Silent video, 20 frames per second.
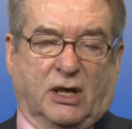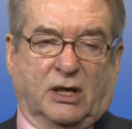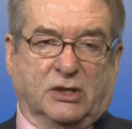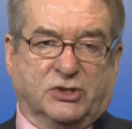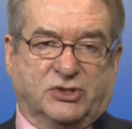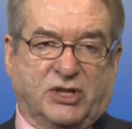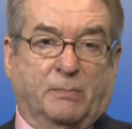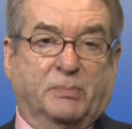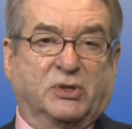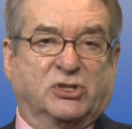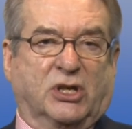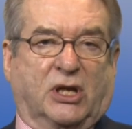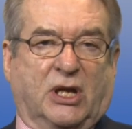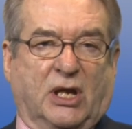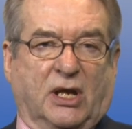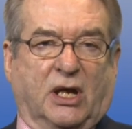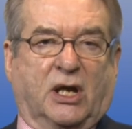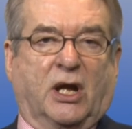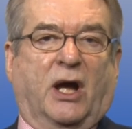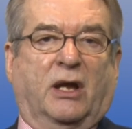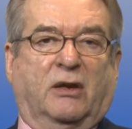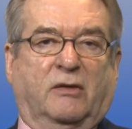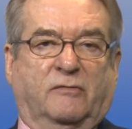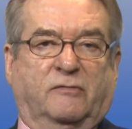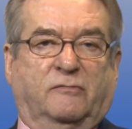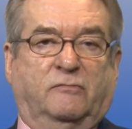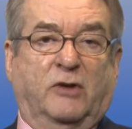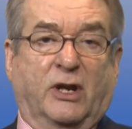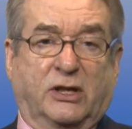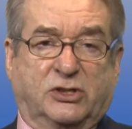some particular kind
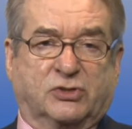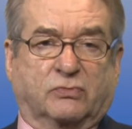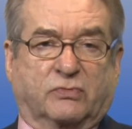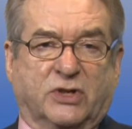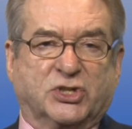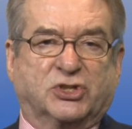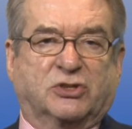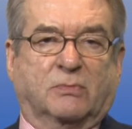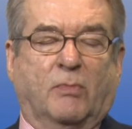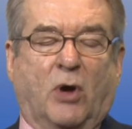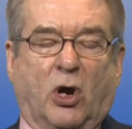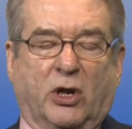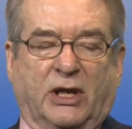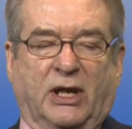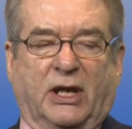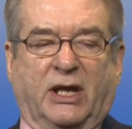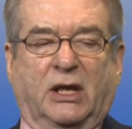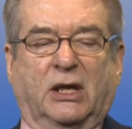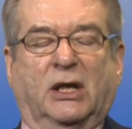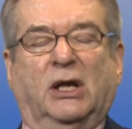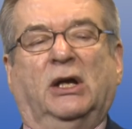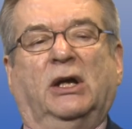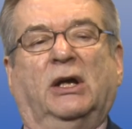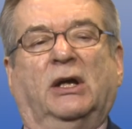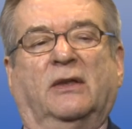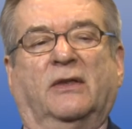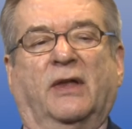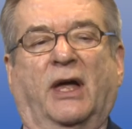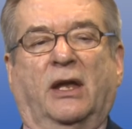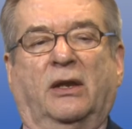of risk modeling,
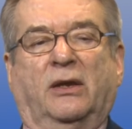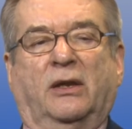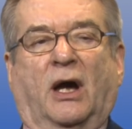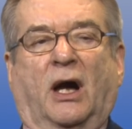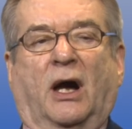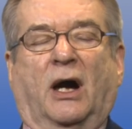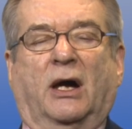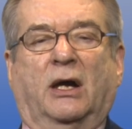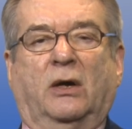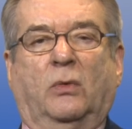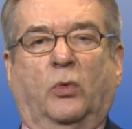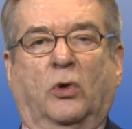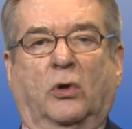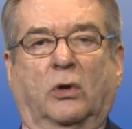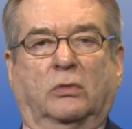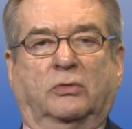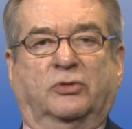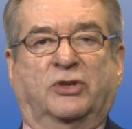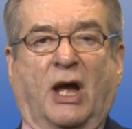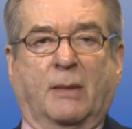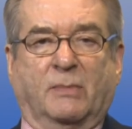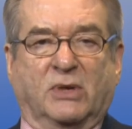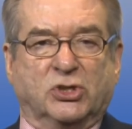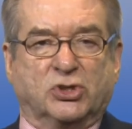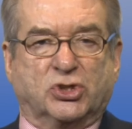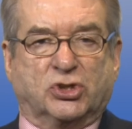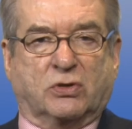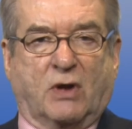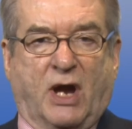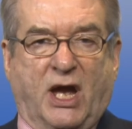then I will
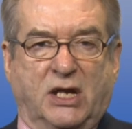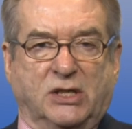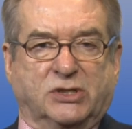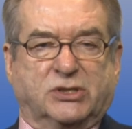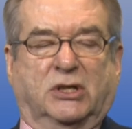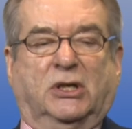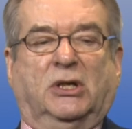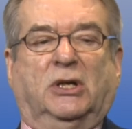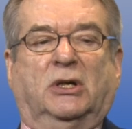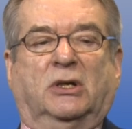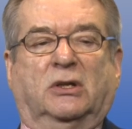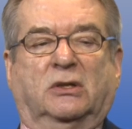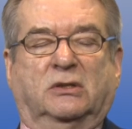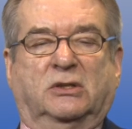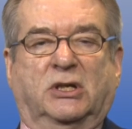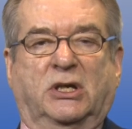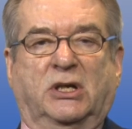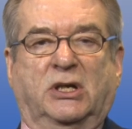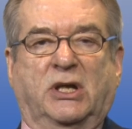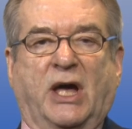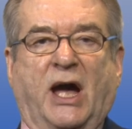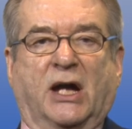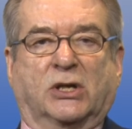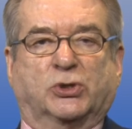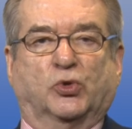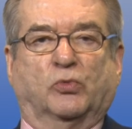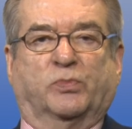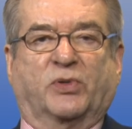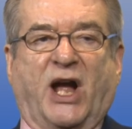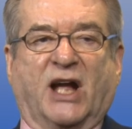demonstrate the
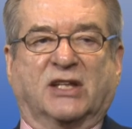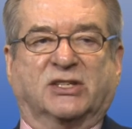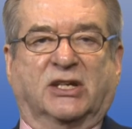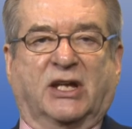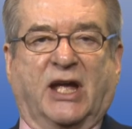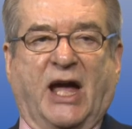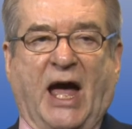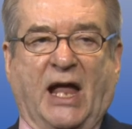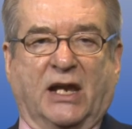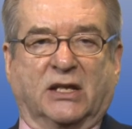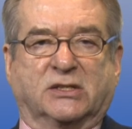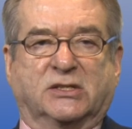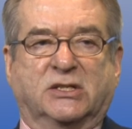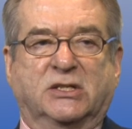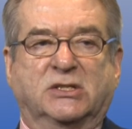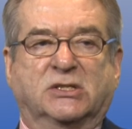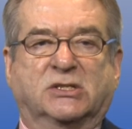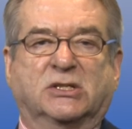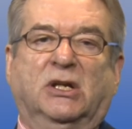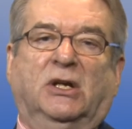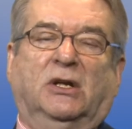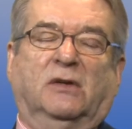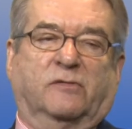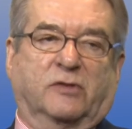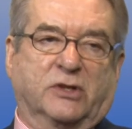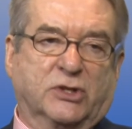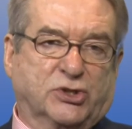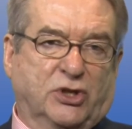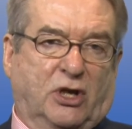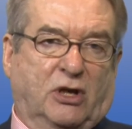actual practicalities.
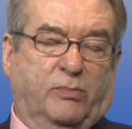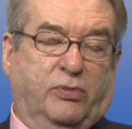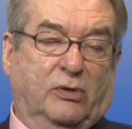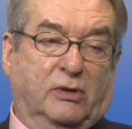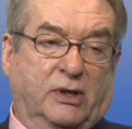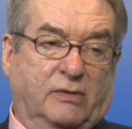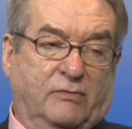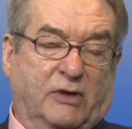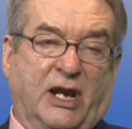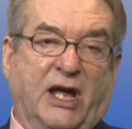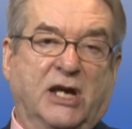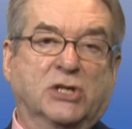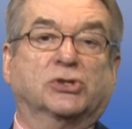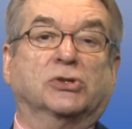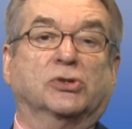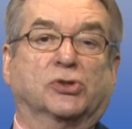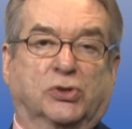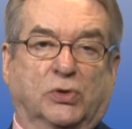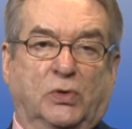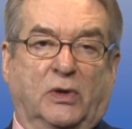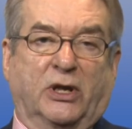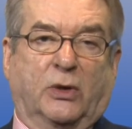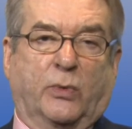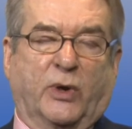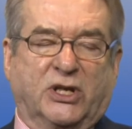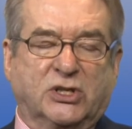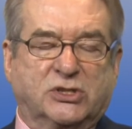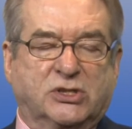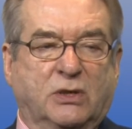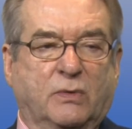For example, in relation to
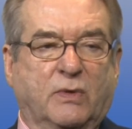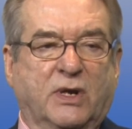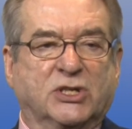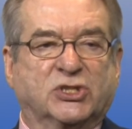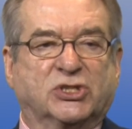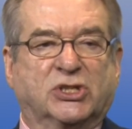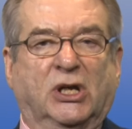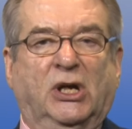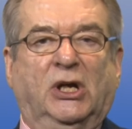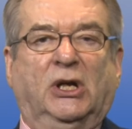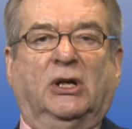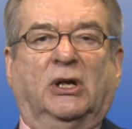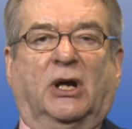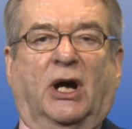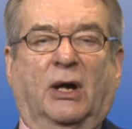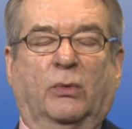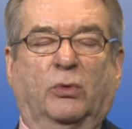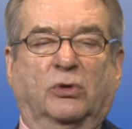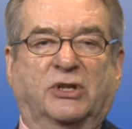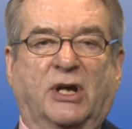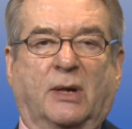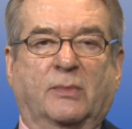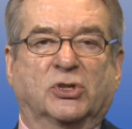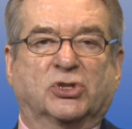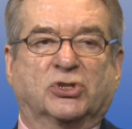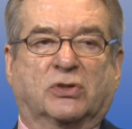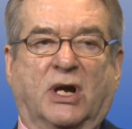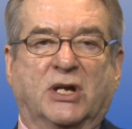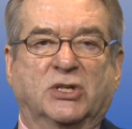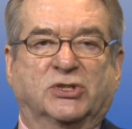liquidity risk, I will
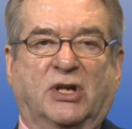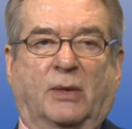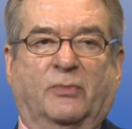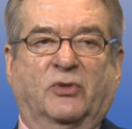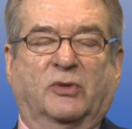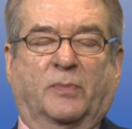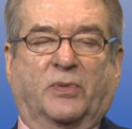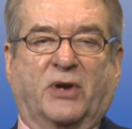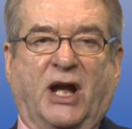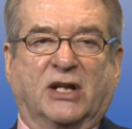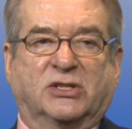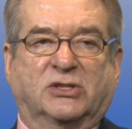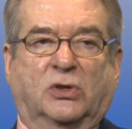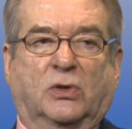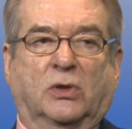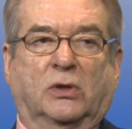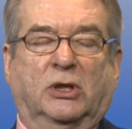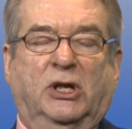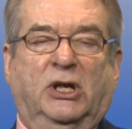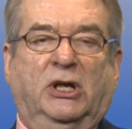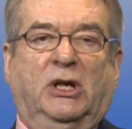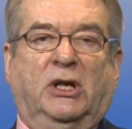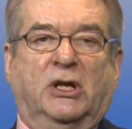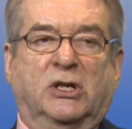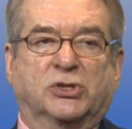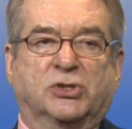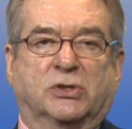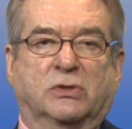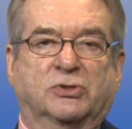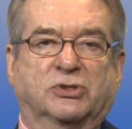demonstrate some of the practical
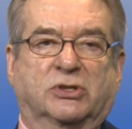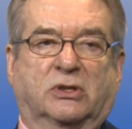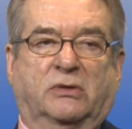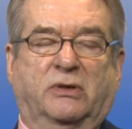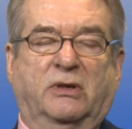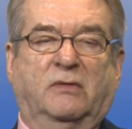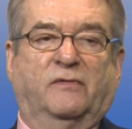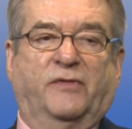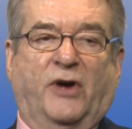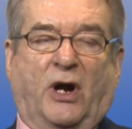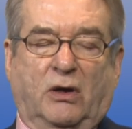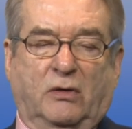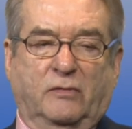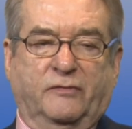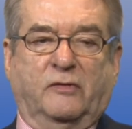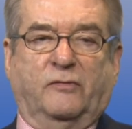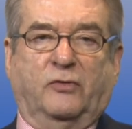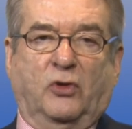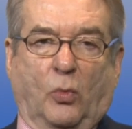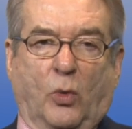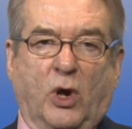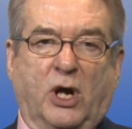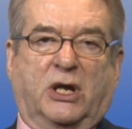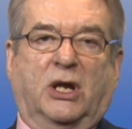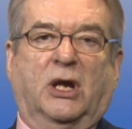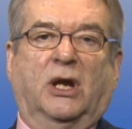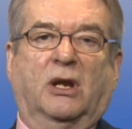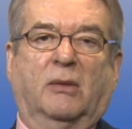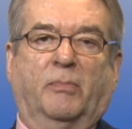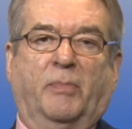issues that are involved if you're
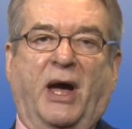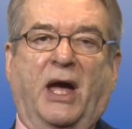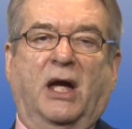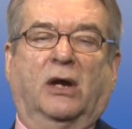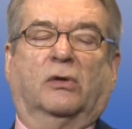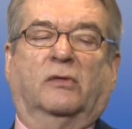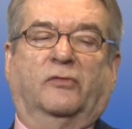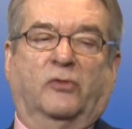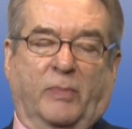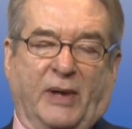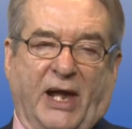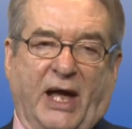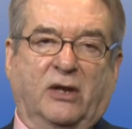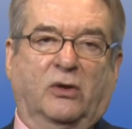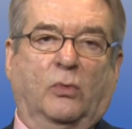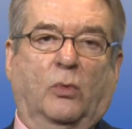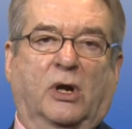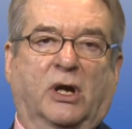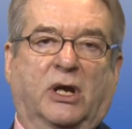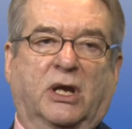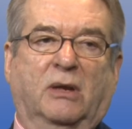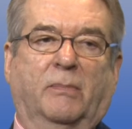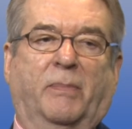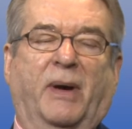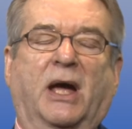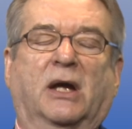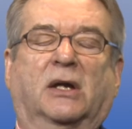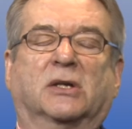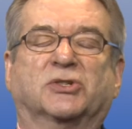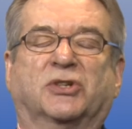working in a bank, or if you're planning to work in a
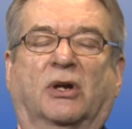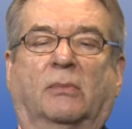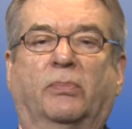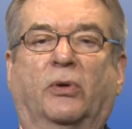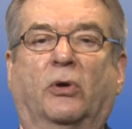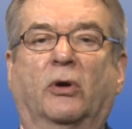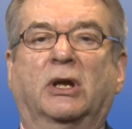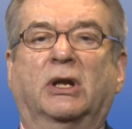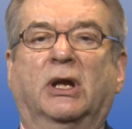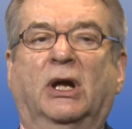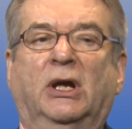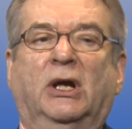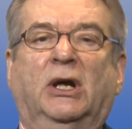bank at some point